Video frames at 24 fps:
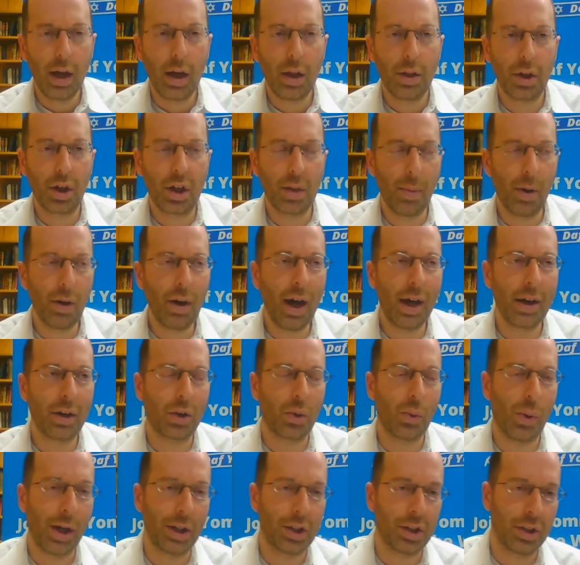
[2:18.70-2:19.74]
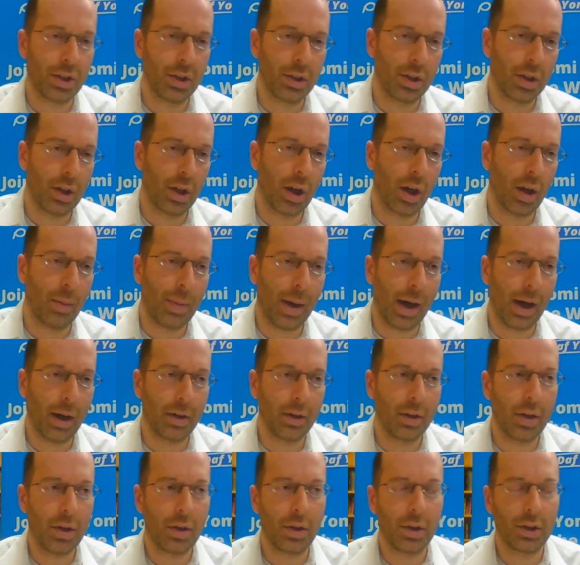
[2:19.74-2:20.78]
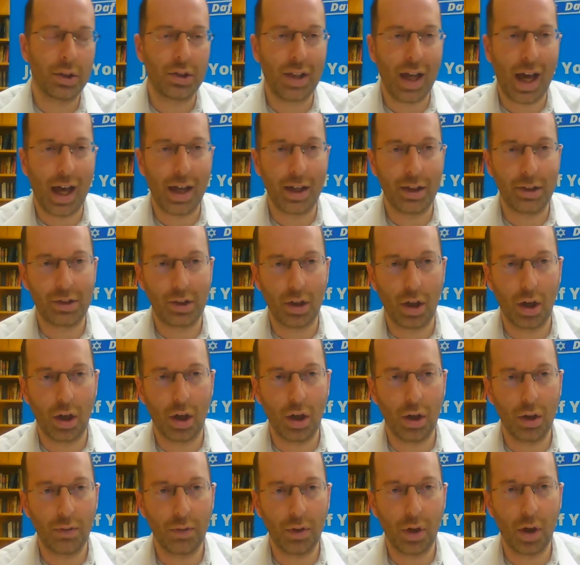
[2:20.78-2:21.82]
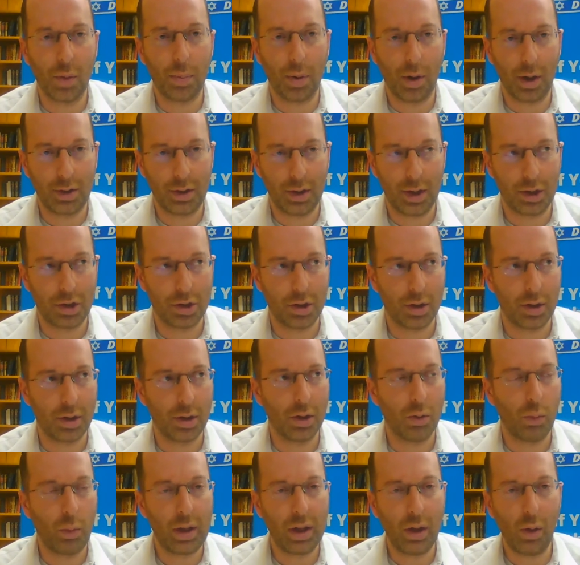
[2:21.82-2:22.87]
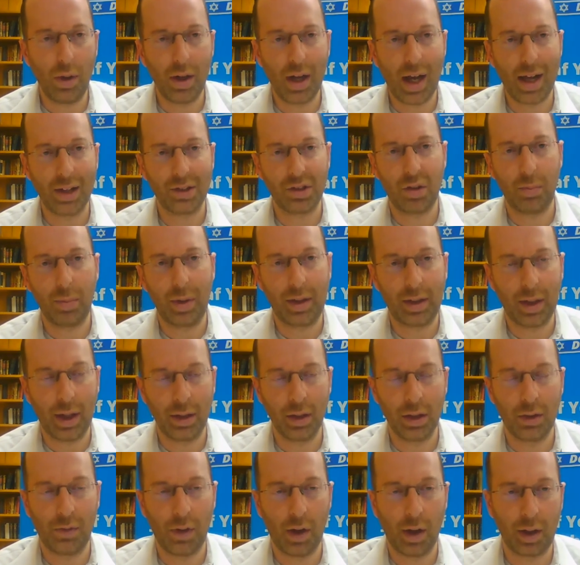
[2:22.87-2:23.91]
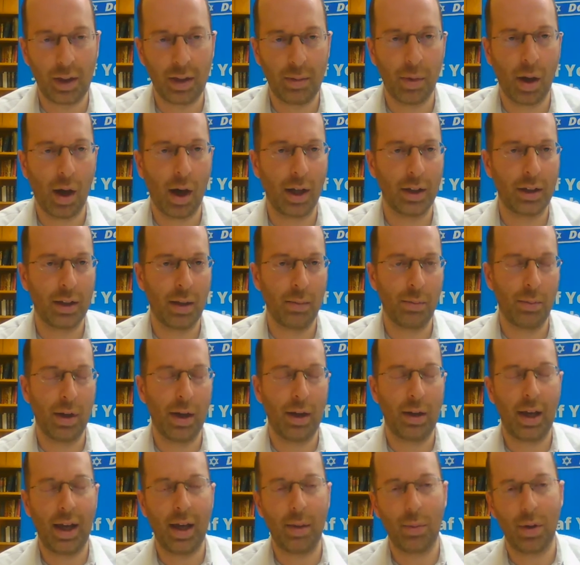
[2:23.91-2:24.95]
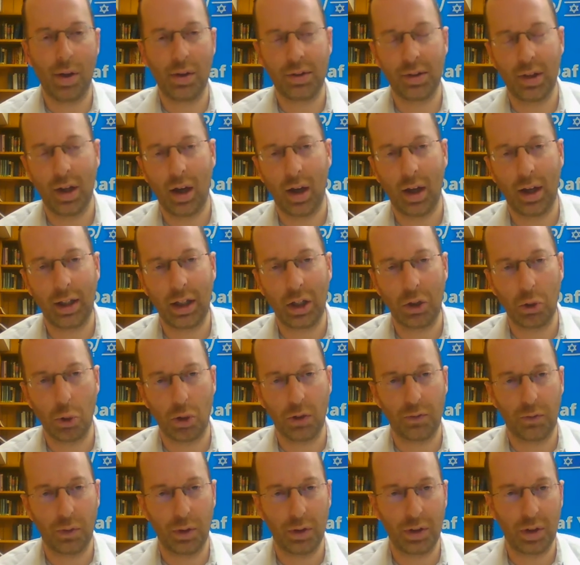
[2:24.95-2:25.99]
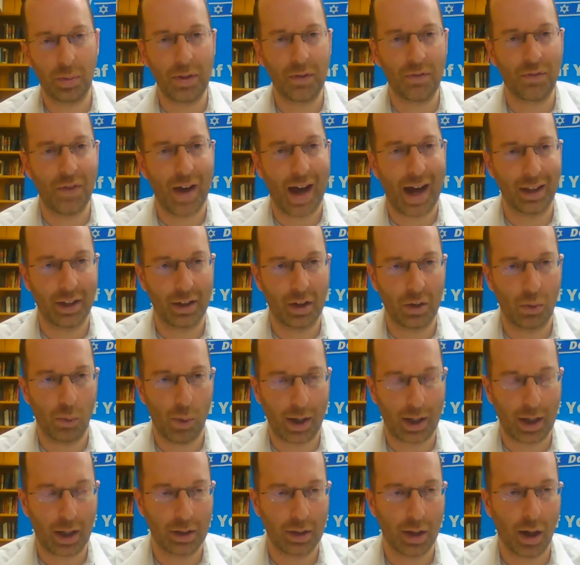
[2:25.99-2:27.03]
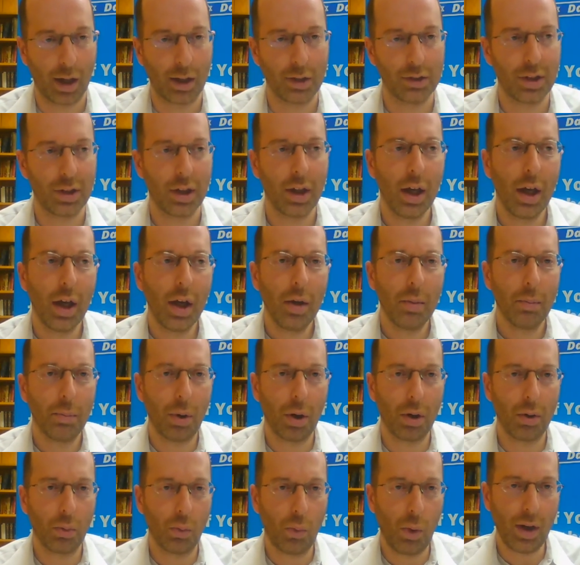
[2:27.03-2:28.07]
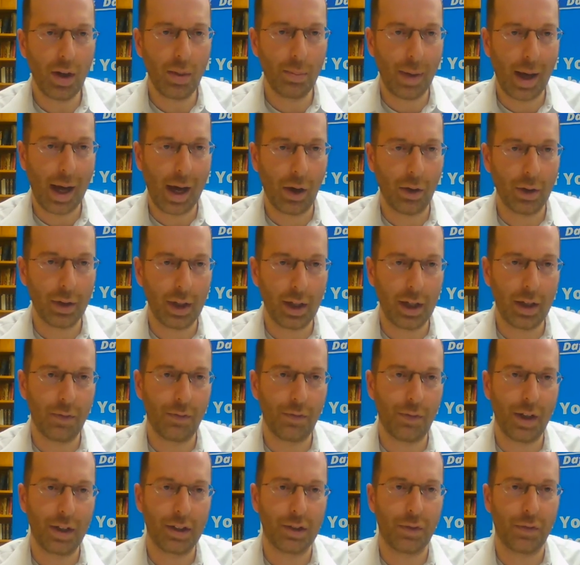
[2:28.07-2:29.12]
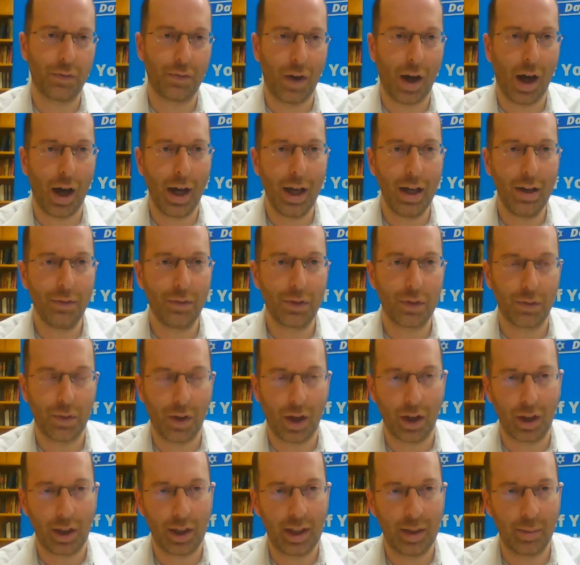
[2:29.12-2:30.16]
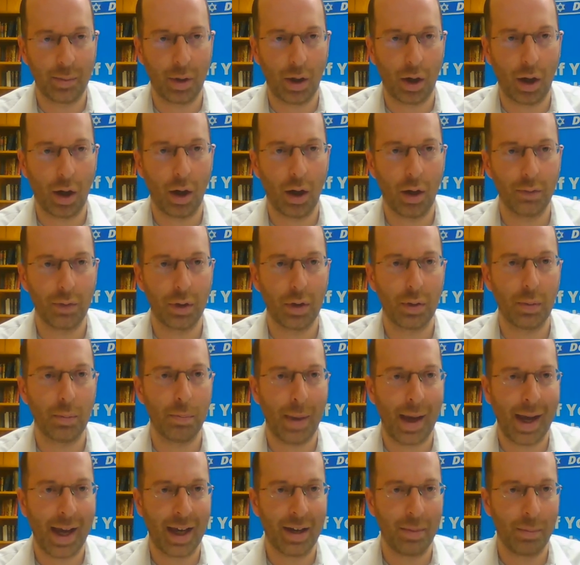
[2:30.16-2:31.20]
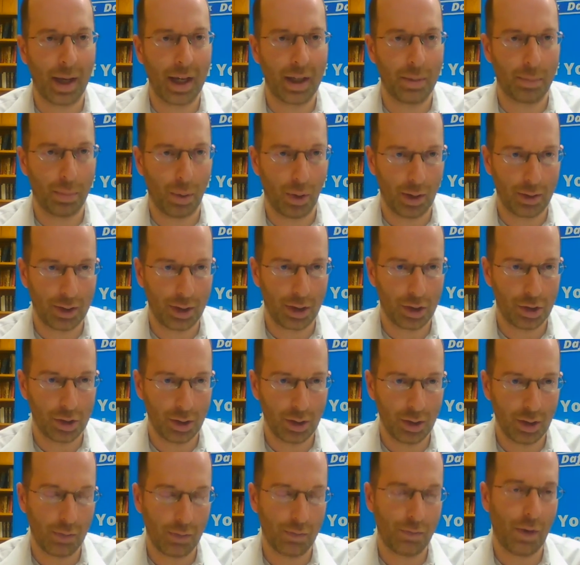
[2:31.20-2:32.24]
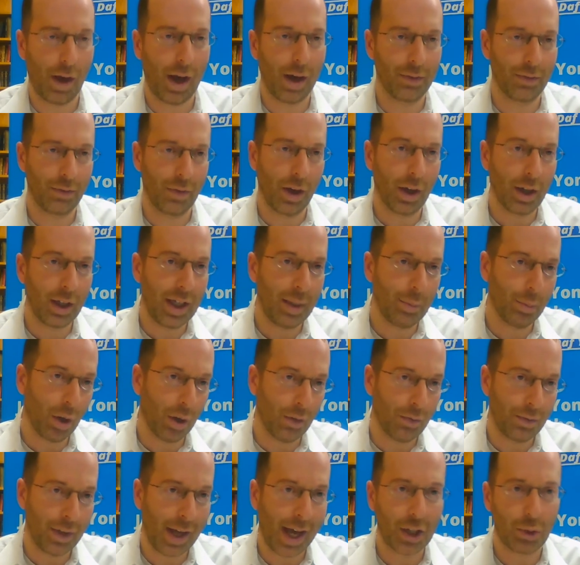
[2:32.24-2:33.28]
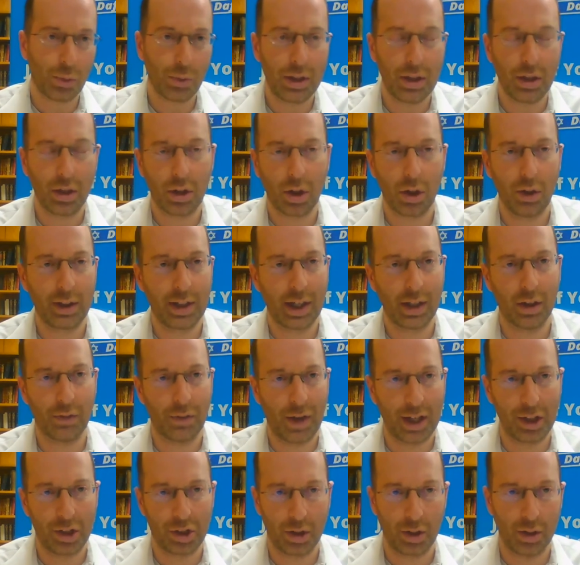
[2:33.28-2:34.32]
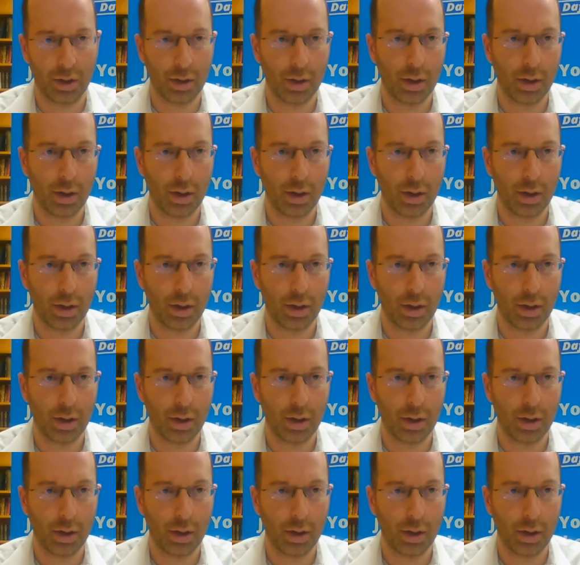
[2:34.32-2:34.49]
The Gemara had a question about the status of a partition. We know it has to be 10 tfachim high, 10 handbreadths high, in order for it to be valid and recognized. But what about if it's 5 tfachim of man-made partition and 5 tfachim of naturally occurring elevation,